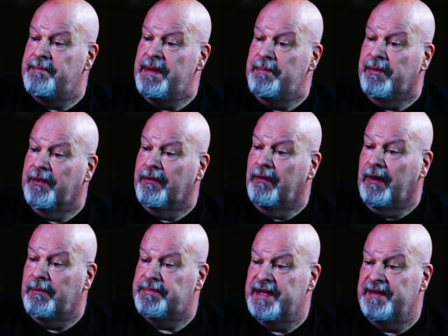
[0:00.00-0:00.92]
Sad
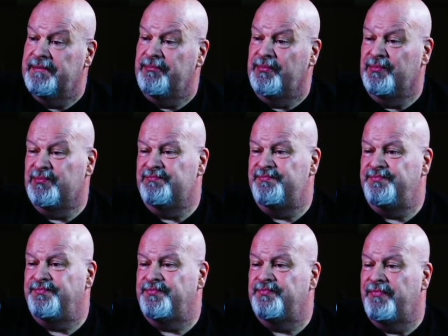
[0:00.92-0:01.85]
people are upset
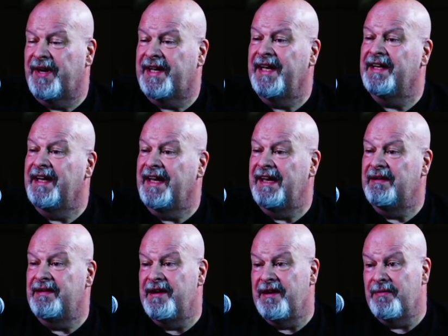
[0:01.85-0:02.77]
and
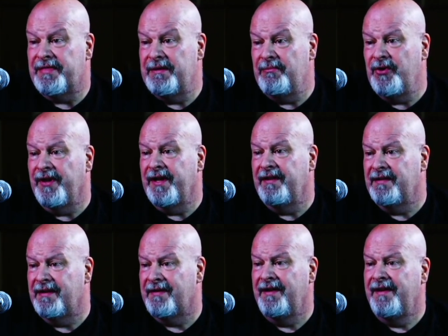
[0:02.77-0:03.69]
picking to eat dinner with
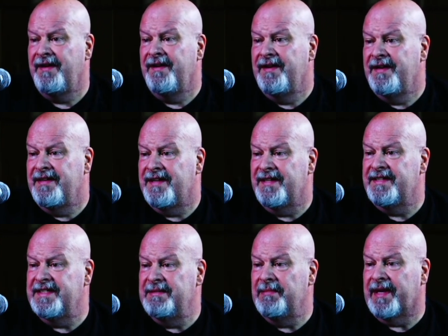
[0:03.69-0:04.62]
them, really?
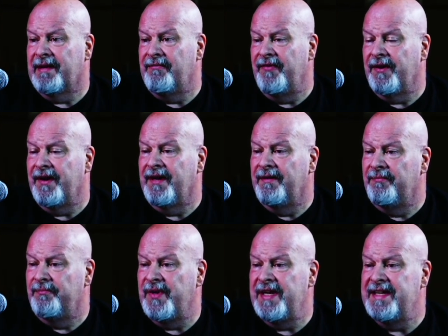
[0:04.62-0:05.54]
Doesn't seem like a
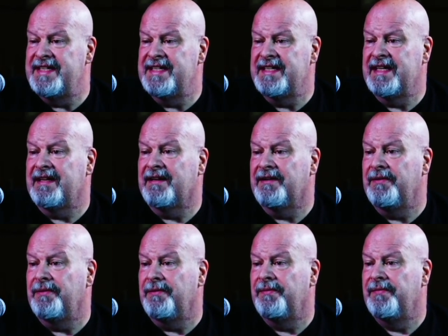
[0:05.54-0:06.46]
very
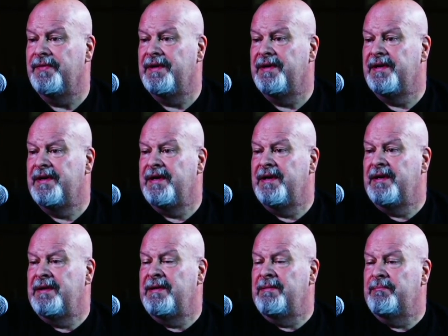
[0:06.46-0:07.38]
easy thing to do.
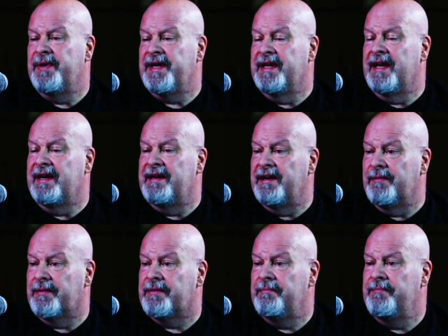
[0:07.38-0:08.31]
But
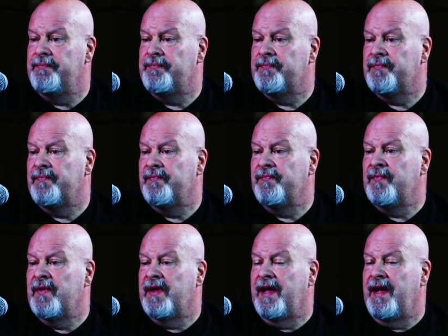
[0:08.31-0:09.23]
he ate dinner with them,
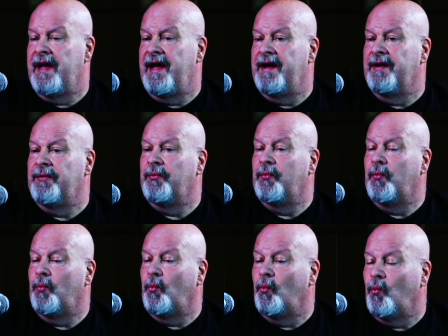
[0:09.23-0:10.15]

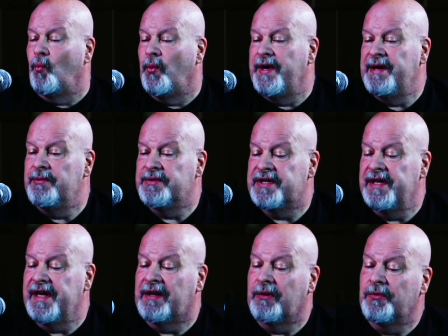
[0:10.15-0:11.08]
and
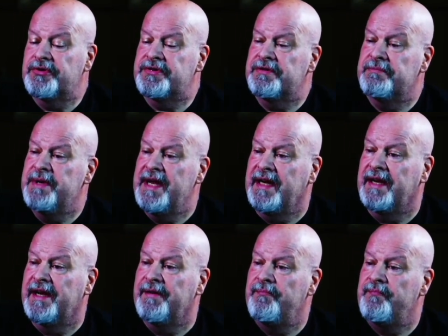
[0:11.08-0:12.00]
when he was getting close
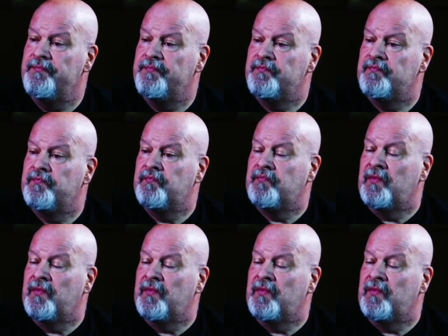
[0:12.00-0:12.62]
to being done,